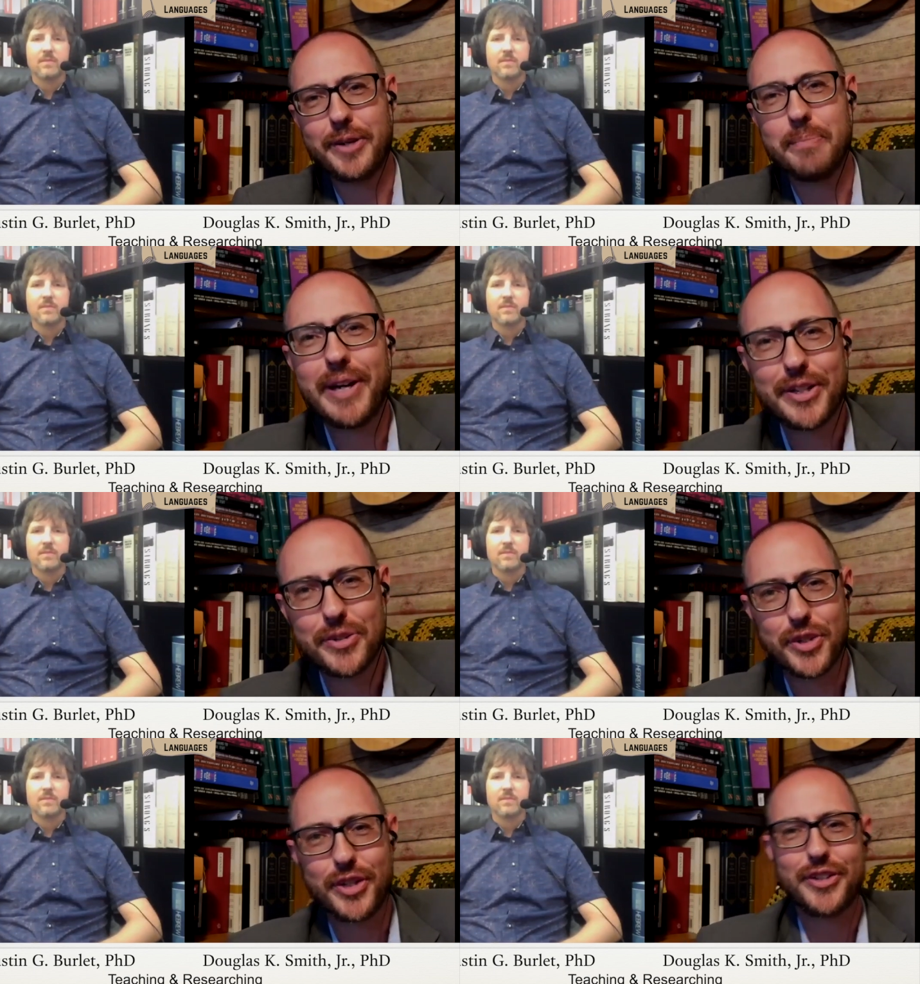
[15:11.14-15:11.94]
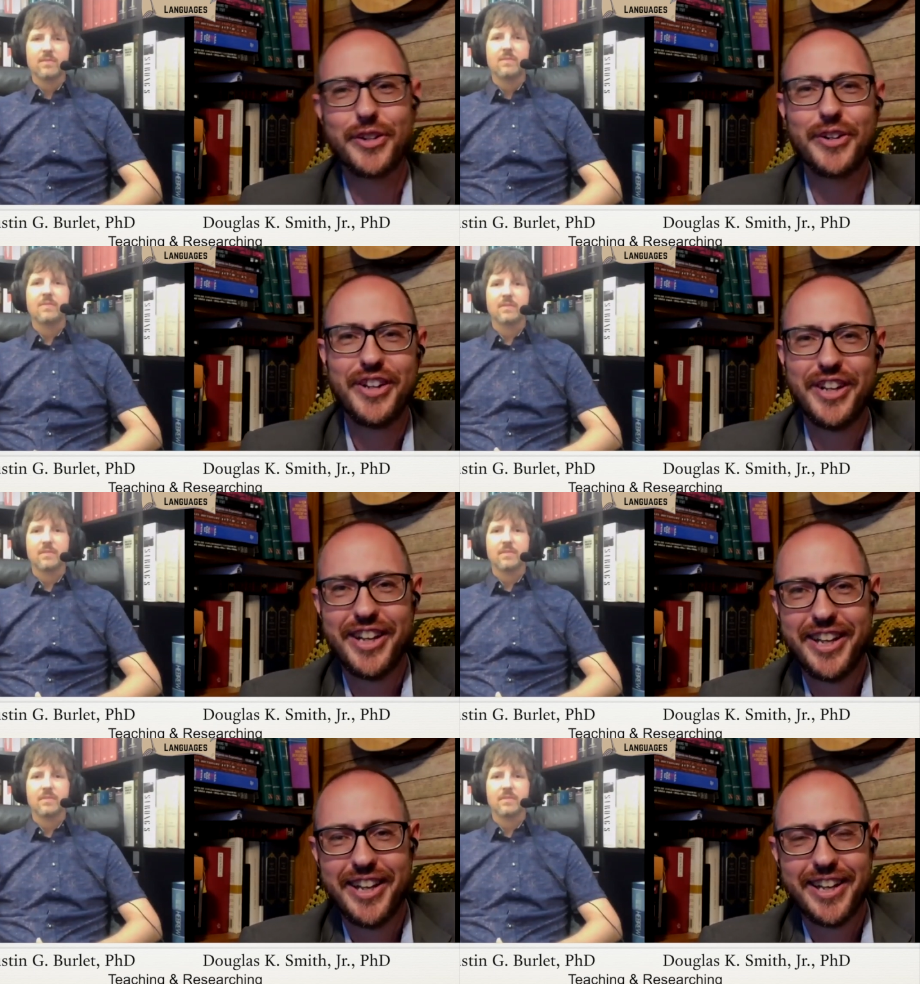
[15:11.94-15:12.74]
Speaker 1: that kind of mindset
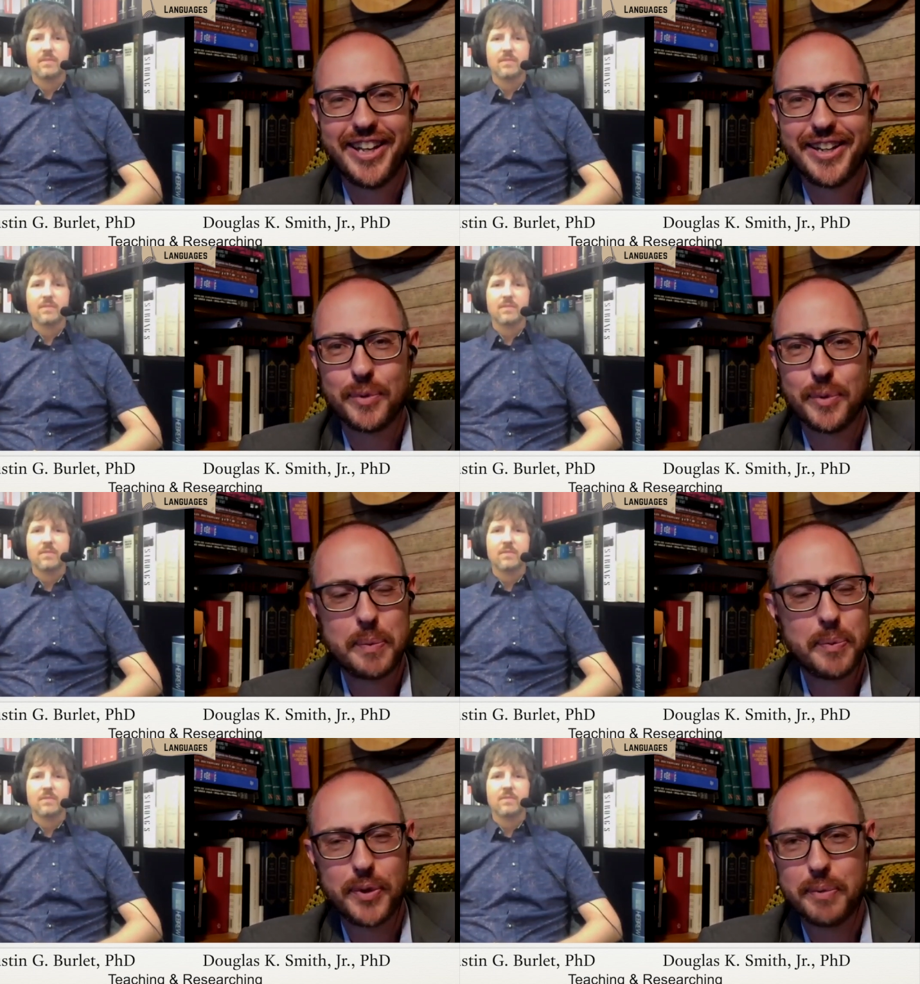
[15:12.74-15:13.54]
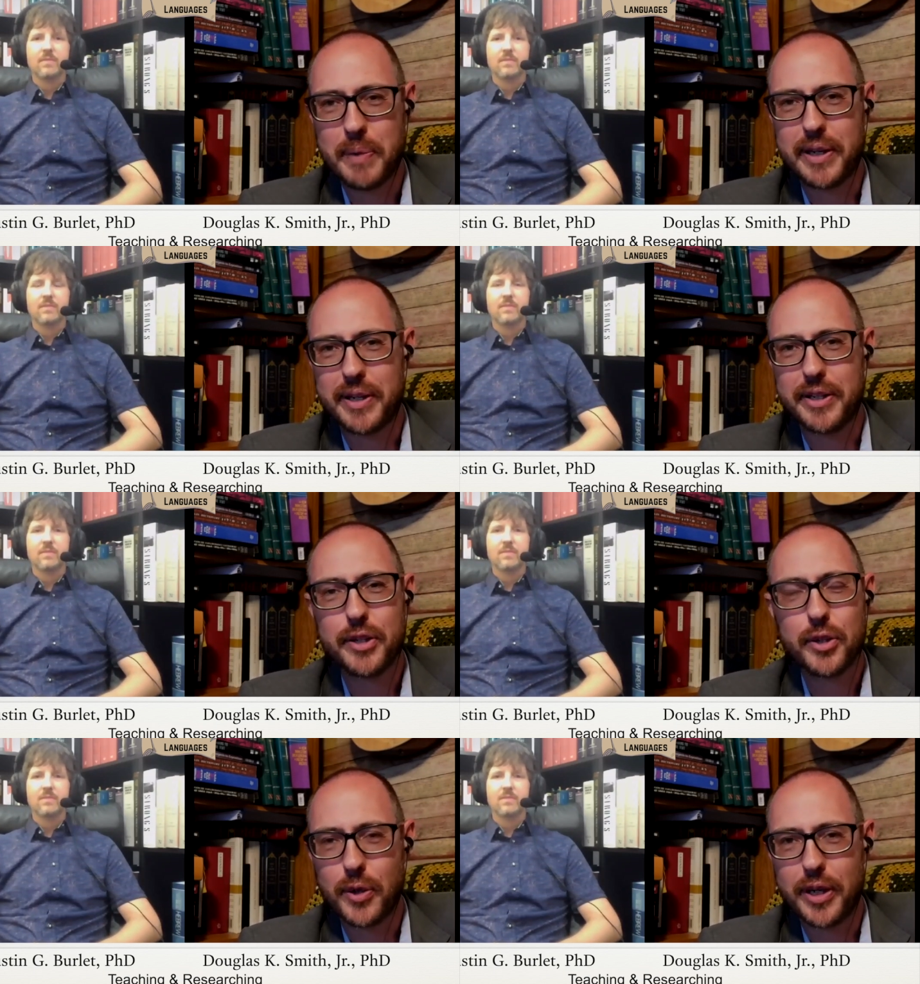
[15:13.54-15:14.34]
there. I remember in
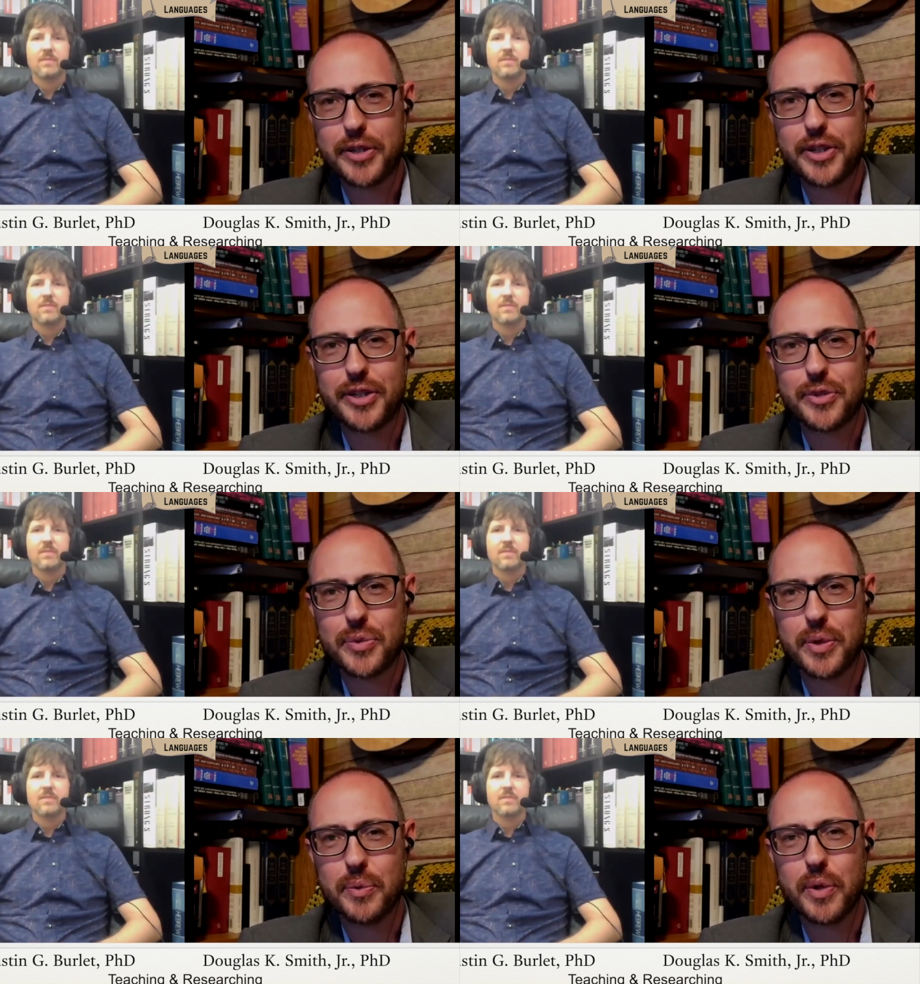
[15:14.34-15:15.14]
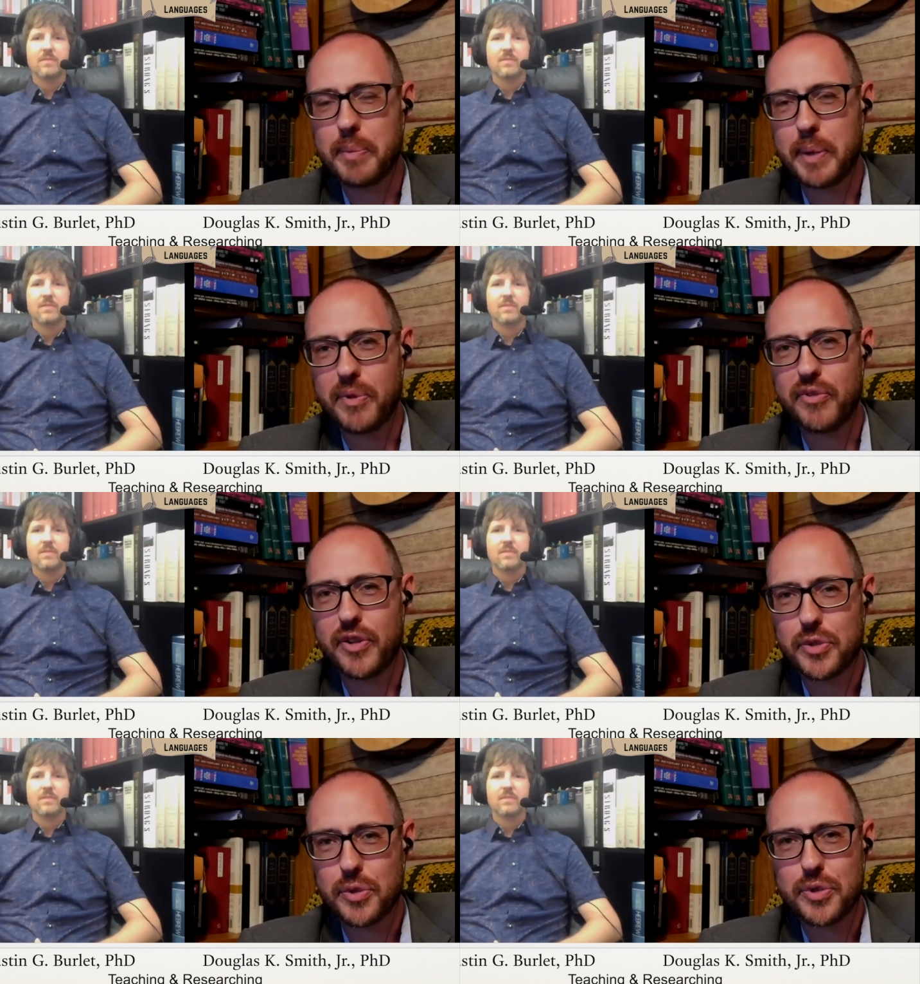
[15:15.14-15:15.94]
my undergrad days, uh, one of
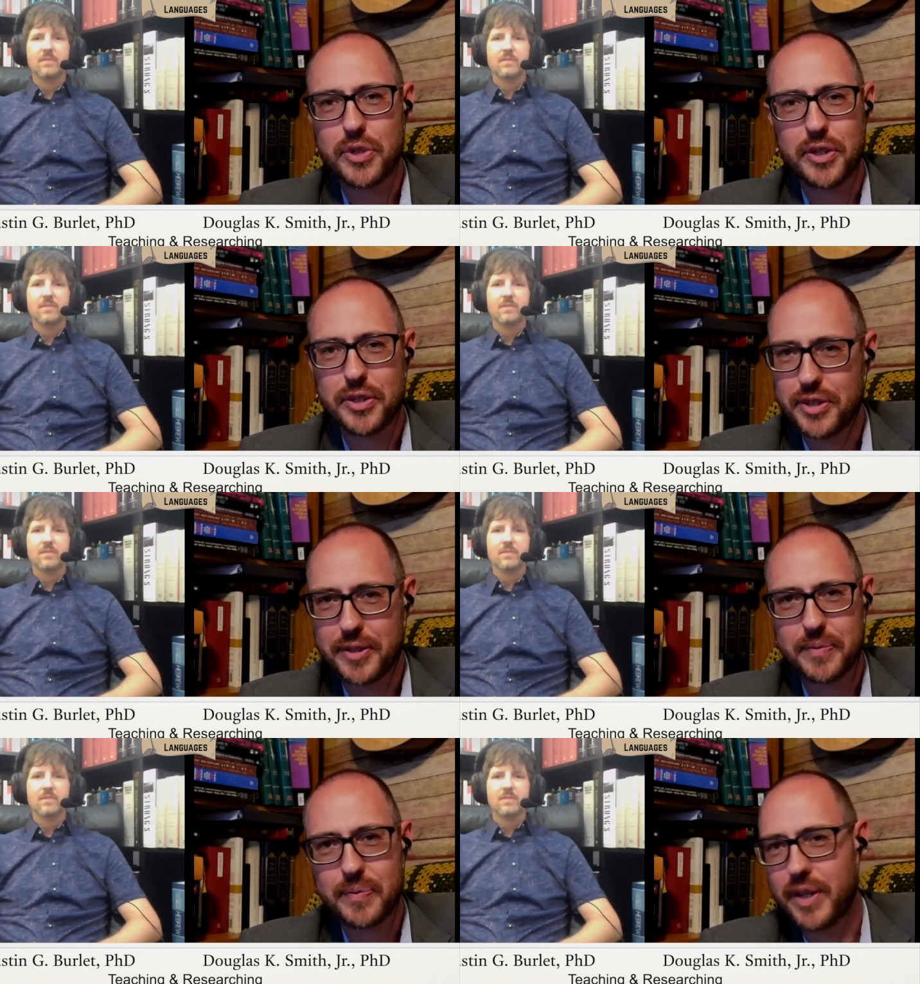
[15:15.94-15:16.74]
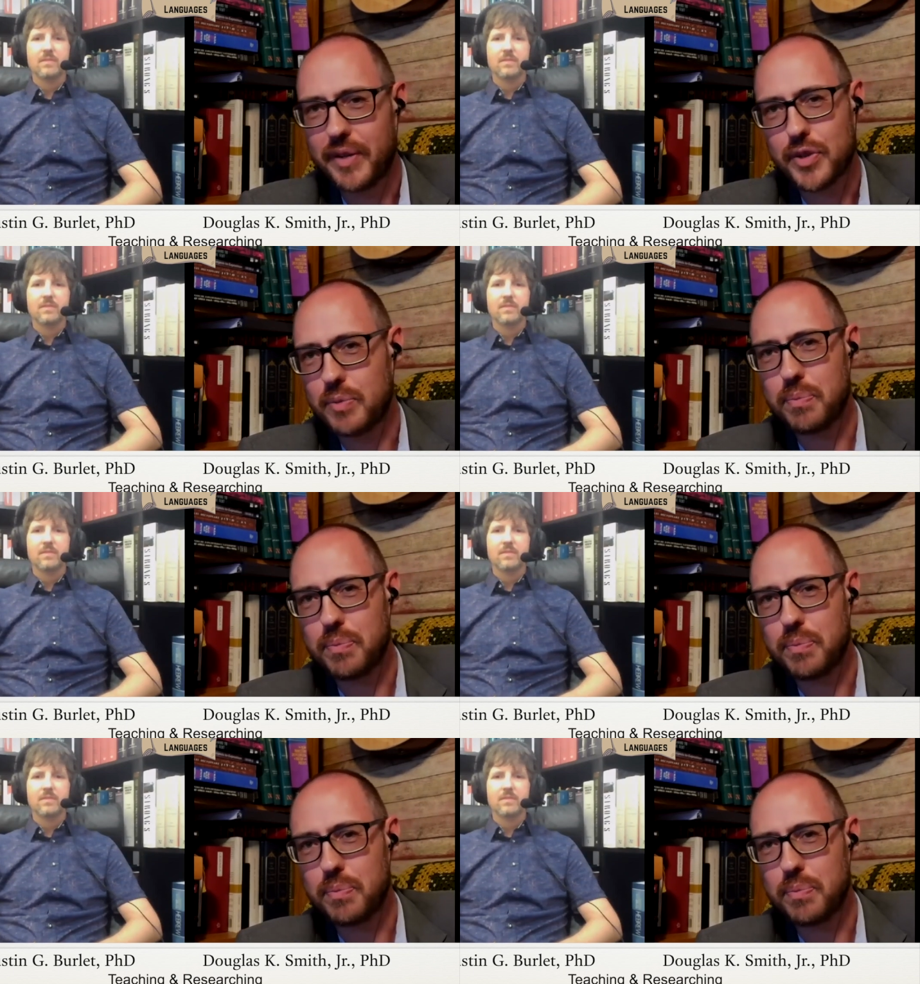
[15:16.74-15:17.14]
my professors that uh,